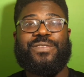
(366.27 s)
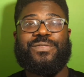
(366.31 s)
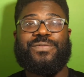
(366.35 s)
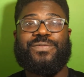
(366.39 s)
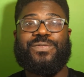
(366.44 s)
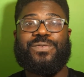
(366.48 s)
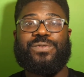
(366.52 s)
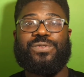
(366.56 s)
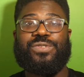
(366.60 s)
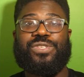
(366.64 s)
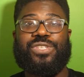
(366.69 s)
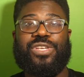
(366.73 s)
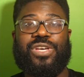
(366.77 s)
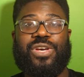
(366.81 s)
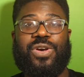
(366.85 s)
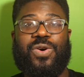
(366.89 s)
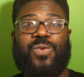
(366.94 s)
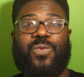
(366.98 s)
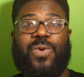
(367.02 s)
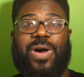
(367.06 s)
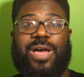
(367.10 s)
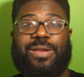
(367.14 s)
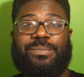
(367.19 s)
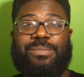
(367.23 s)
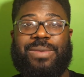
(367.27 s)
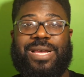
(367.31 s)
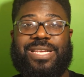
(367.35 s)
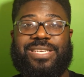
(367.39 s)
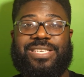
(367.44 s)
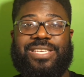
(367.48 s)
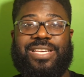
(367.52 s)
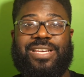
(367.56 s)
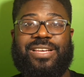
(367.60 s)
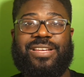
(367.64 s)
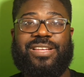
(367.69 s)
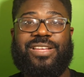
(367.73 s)
Through to Juan
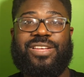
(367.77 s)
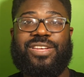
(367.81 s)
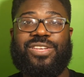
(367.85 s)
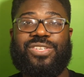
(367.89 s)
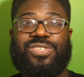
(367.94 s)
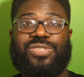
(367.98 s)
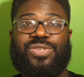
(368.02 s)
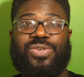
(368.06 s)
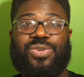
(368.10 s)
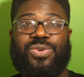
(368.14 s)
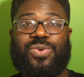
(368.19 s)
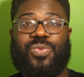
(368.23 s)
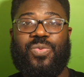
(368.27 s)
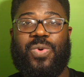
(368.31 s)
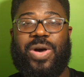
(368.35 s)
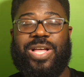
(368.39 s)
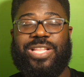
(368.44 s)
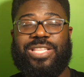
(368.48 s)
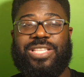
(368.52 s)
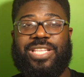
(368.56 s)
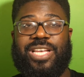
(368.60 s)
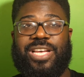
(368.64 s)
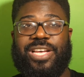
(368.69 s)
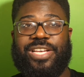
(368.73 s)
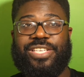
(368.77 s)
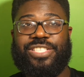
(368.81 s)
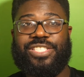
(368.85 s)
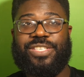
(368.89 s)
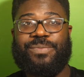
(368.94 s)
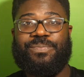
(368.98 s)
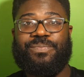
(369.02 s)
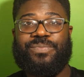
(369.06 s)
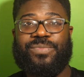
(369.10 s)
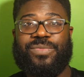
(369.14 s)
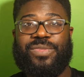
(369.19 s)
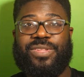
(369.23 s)
Mata, took one
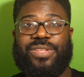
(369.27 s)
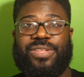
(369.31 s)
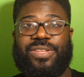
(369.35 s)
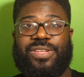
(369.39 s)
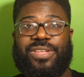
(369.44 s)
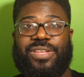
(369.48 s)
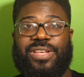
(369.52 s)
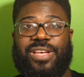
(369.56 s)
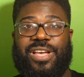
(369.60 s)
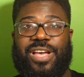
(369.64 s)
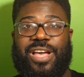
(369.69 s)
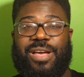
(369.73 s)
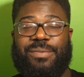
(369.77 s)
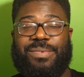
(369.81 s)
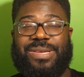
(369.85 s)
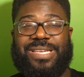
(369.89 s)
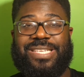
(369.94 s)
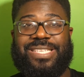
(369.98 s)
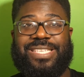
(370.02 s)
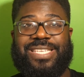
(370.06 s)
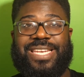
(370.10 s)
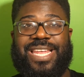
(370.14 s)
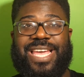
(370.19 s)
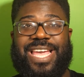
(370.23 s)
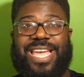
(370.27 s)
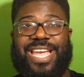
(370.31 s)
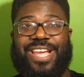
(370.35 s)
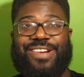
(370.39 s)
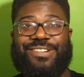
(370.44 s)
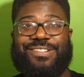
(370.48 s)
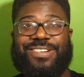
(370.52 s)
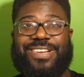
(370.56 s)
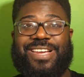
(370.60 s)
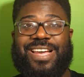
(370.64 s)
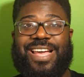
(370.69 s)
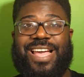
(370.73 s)
touch into the
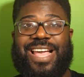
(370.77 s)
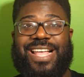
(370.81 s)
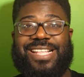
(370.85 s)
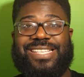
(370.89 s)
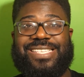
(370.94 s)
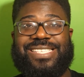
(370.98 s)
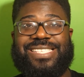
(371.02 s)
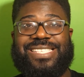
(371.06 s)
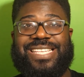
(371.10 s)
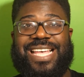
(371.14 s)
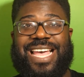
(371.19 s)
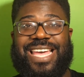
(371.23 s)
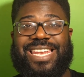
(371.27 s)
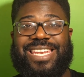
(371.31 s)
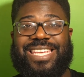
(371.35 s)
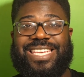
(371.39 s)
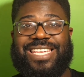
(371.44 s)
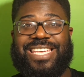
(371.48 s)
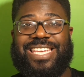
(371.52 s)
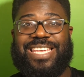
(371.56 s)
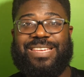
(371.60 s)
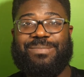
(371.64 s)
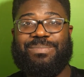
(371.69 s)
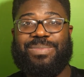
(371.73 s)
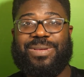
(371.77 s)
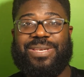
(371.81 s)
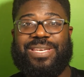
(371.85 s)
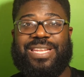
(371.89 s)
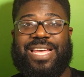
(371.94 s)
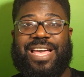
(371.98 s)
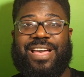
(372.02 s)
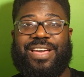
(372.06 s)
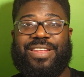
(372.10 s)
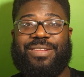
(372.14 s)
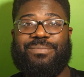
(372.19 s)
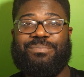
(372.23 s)
area and sat the keeper
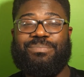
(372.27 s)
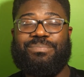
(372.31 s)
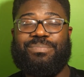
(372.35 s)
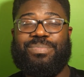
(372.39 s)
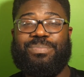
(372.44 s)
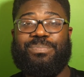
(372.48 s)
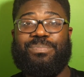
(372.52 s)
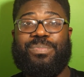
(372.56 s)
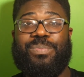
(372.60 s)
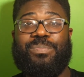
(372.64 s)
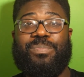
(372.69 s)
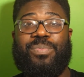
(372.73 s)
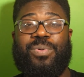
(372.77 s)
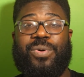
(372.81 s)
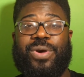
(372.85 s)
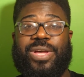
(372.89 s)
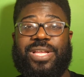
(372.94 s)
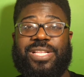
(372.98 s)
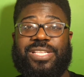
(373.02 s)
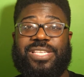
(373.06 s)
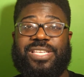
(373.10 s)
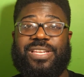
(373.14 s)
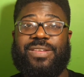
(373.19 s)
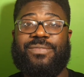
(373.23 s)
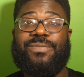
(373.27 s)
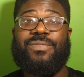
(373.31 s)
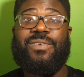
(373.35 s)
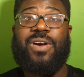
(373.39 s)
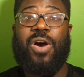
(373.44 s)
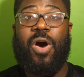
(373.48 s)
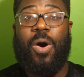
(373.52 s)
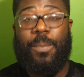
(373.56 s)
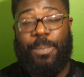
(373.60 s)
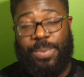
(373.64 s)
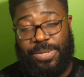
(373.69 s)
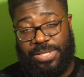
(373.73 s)
down and put it into the
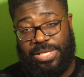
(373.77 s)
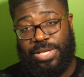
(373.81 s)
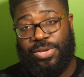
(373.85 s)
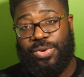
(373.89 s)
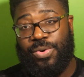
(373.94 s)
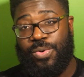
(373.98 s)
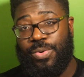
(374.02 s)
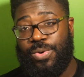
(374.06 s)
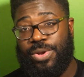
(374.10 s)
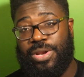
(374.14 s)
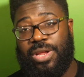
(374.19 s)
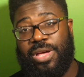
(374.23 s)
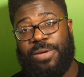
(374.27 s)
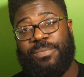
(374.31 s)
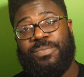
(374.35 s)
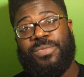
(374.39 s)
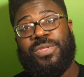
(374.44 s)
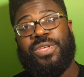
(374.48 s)
opposite corner